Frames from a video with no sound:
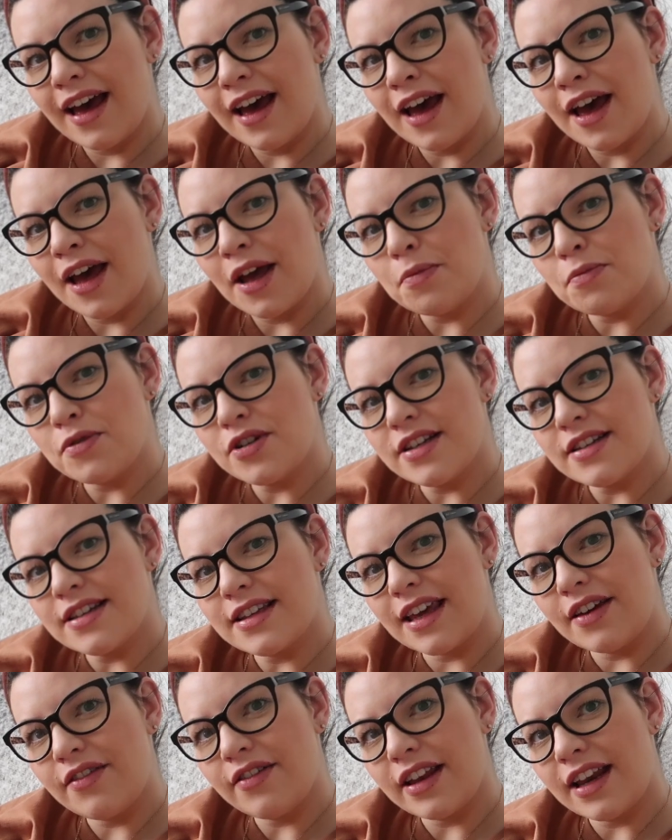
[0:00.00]
I'm just
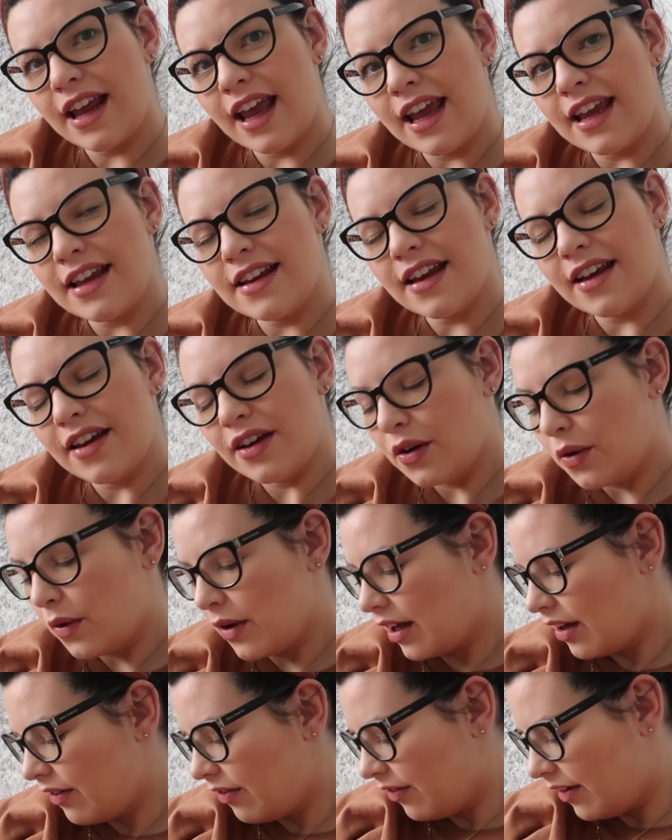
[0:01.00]
giving Ada a
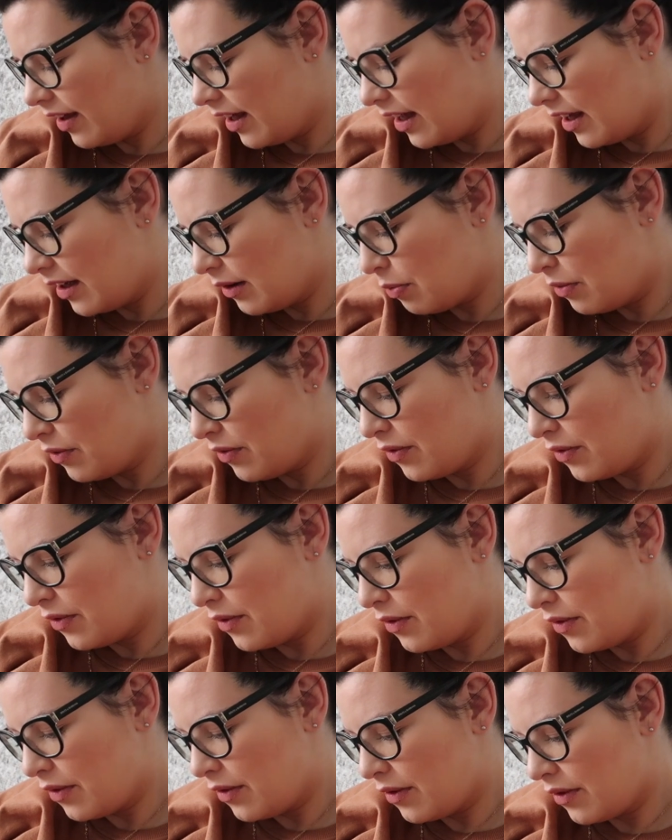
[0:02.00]
quick feed
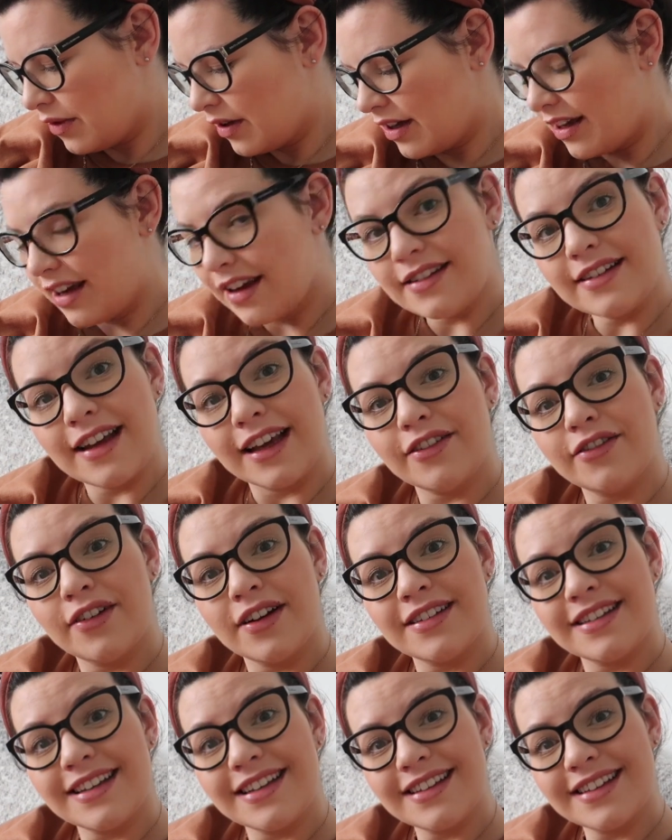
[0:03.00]
before I go and take
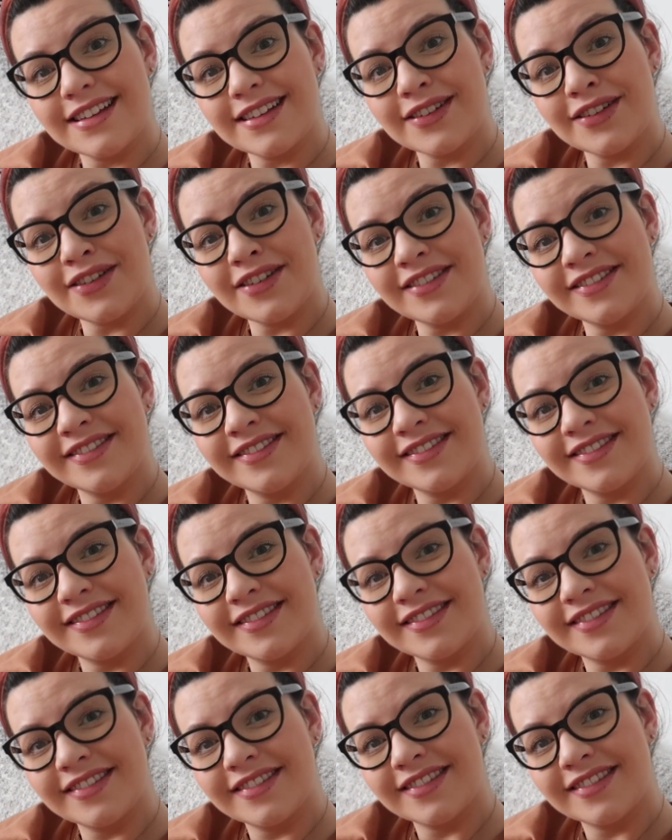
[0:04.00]
Rosie to school.